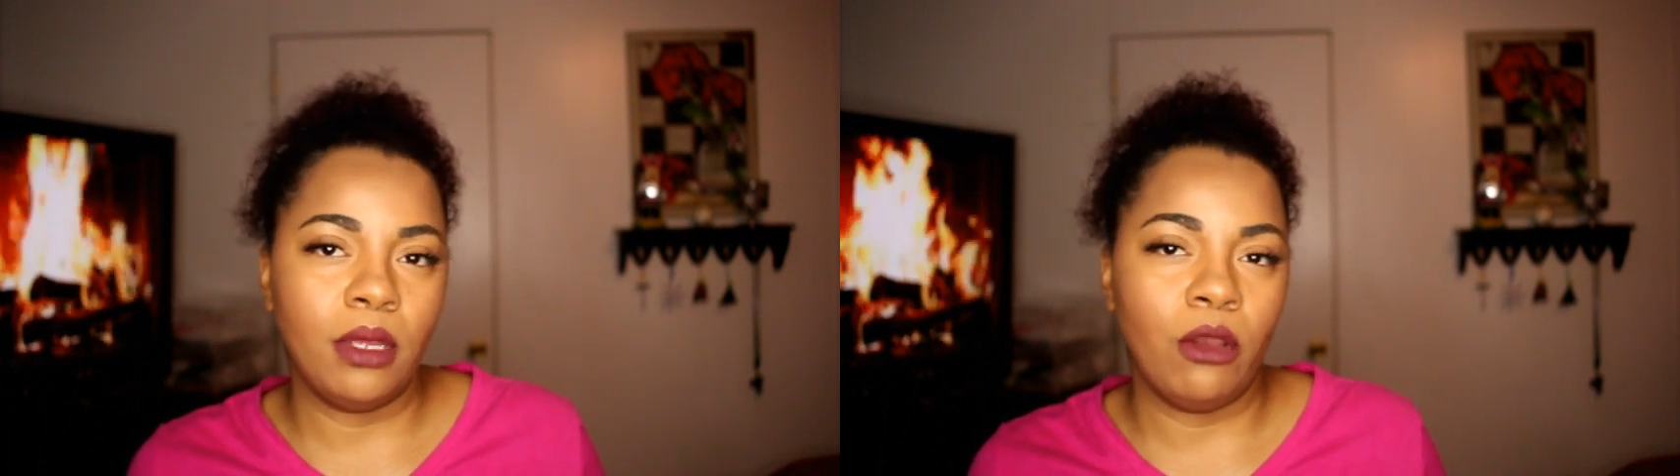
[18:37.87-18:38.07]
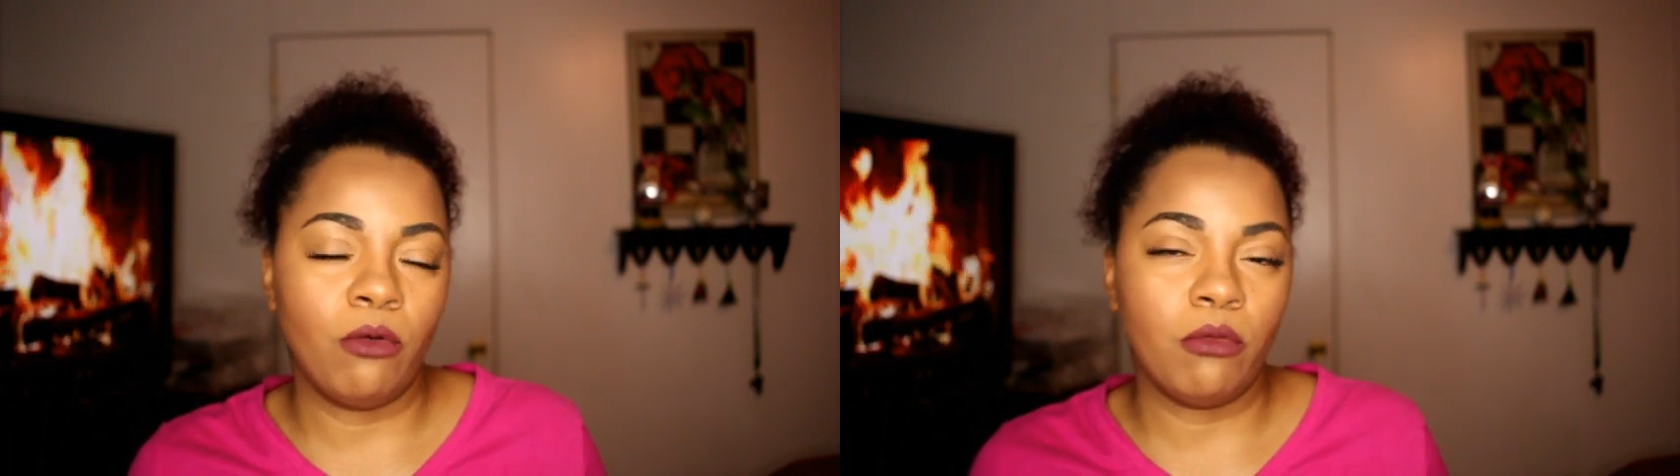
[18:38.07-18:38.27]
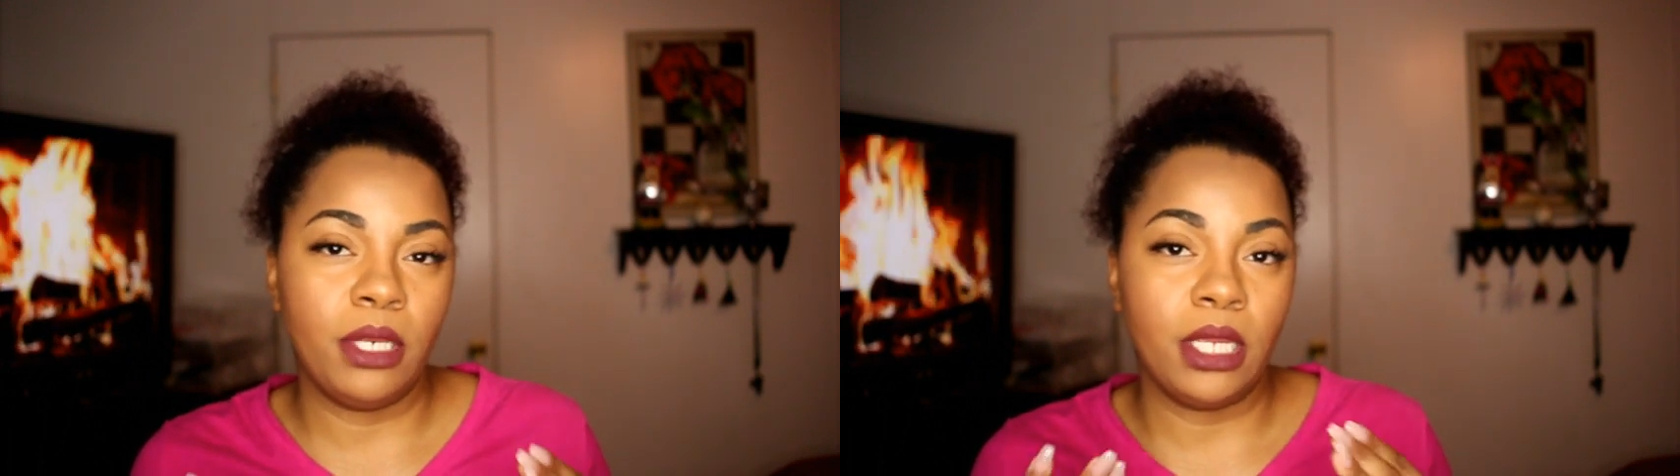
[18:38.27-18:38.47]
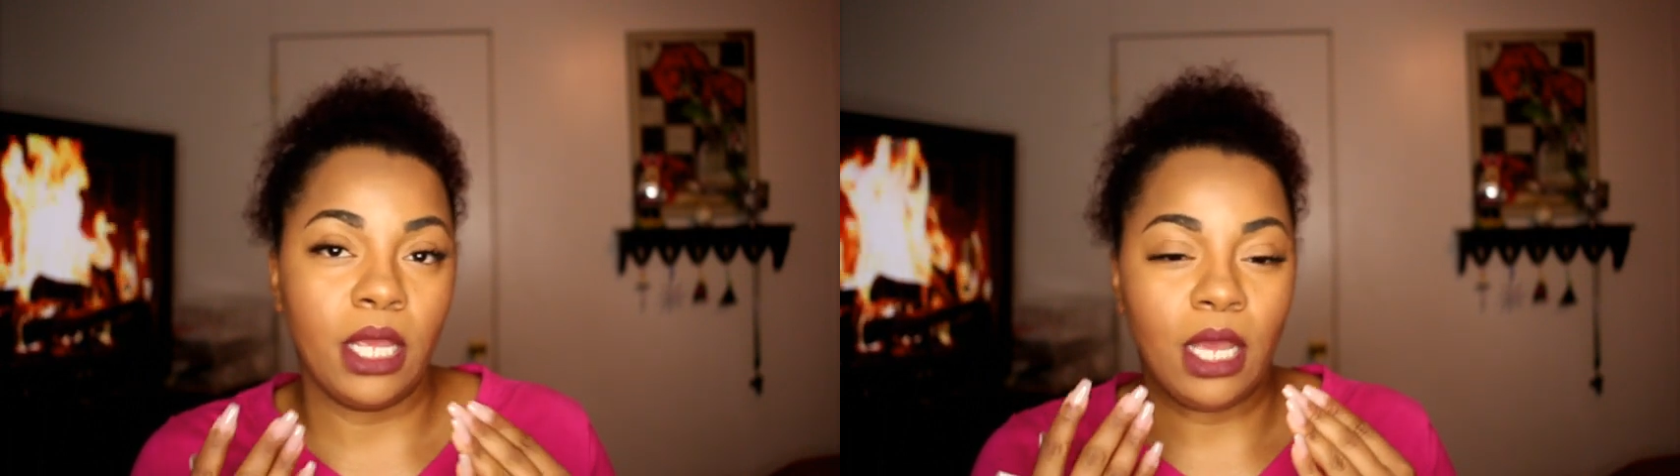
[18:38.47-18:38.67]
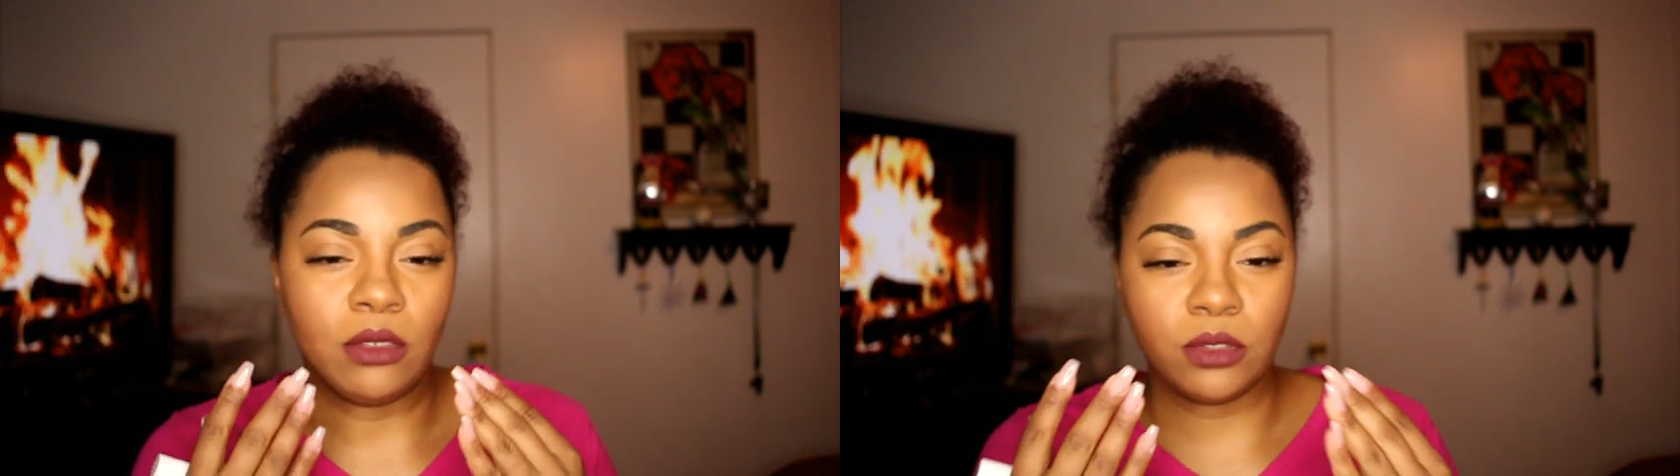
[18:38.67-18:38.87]
helps me to
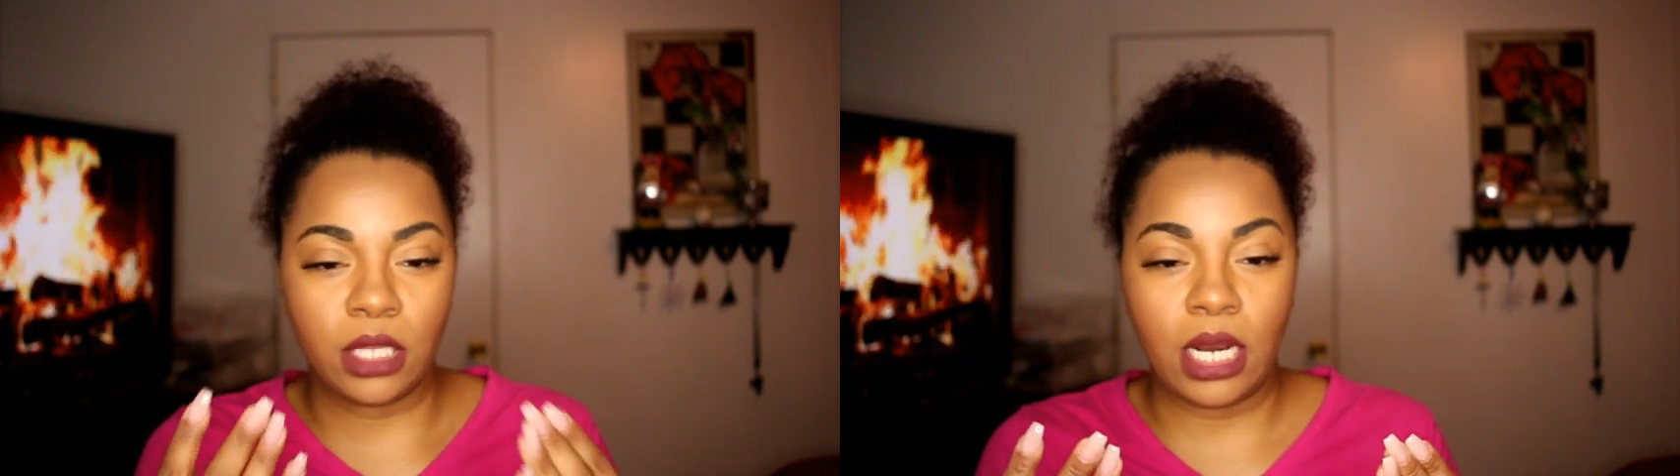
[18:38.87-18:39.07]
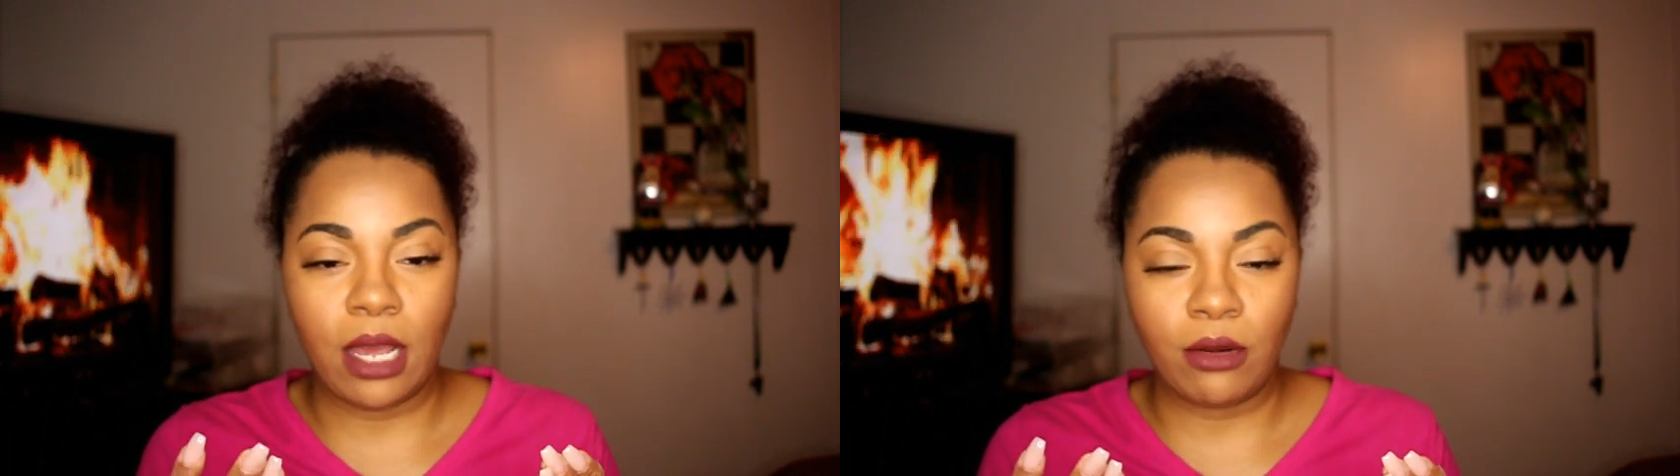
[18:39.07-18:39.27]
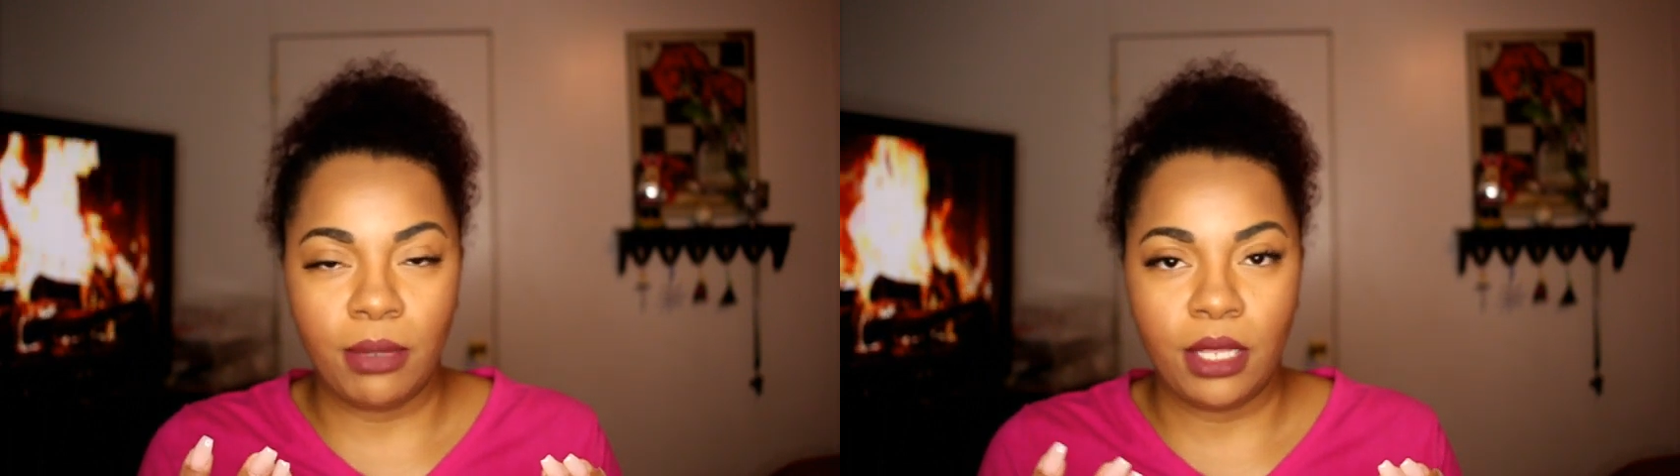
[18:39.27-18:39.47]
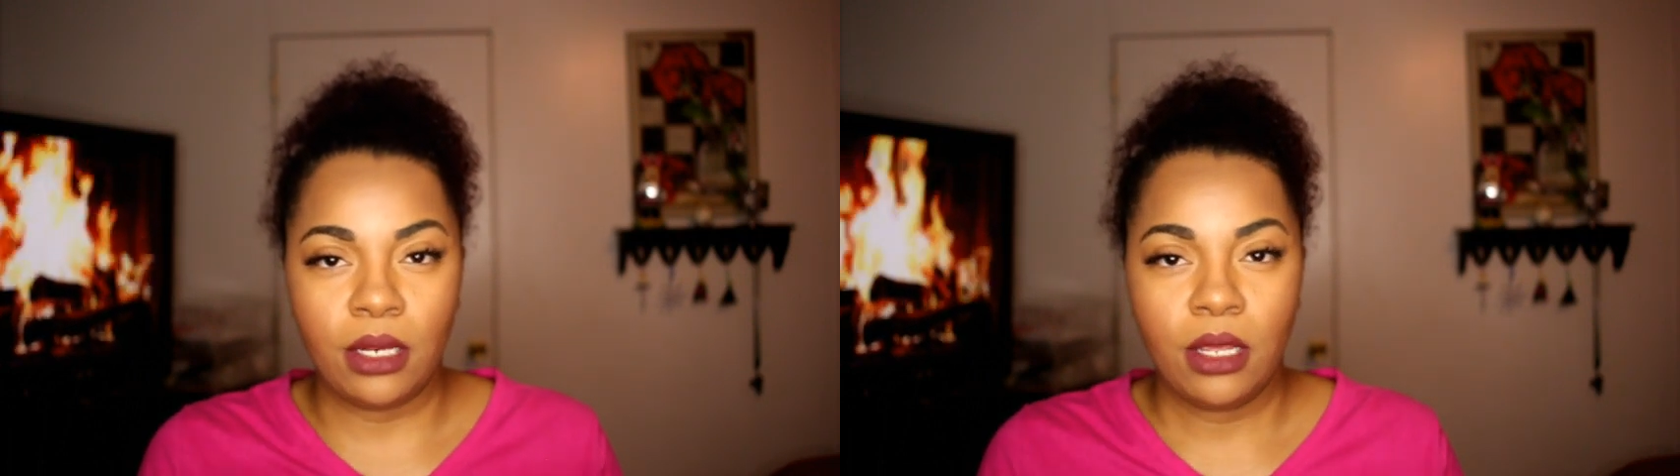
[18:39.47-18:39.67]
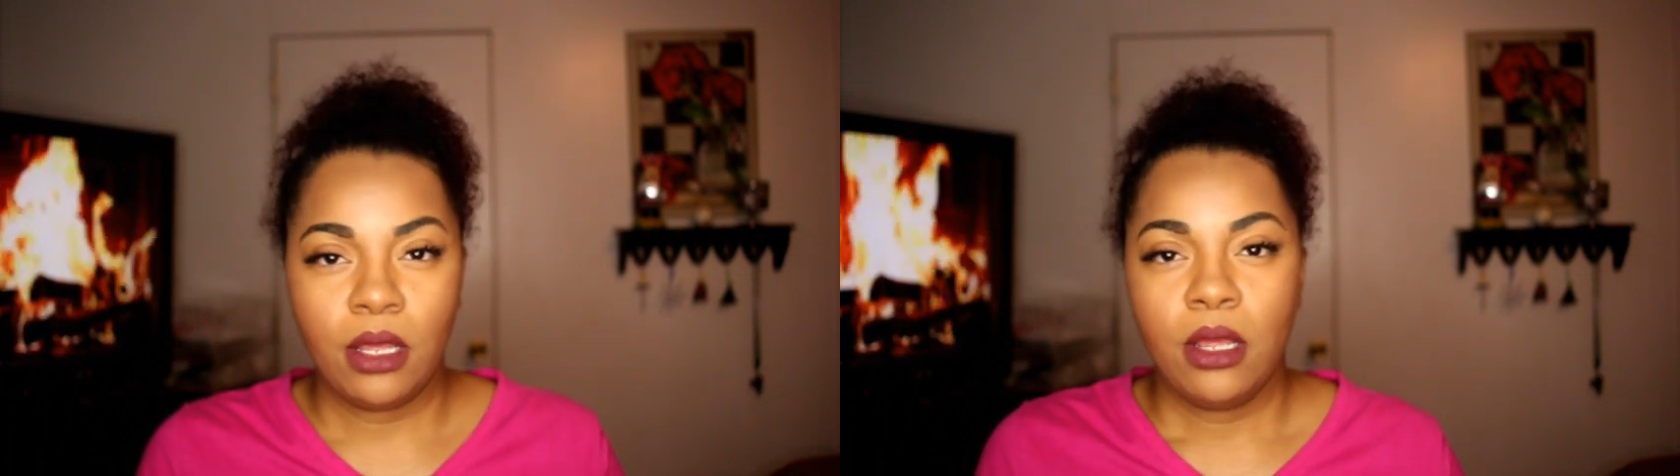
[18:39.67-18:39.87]
cancel that out a bit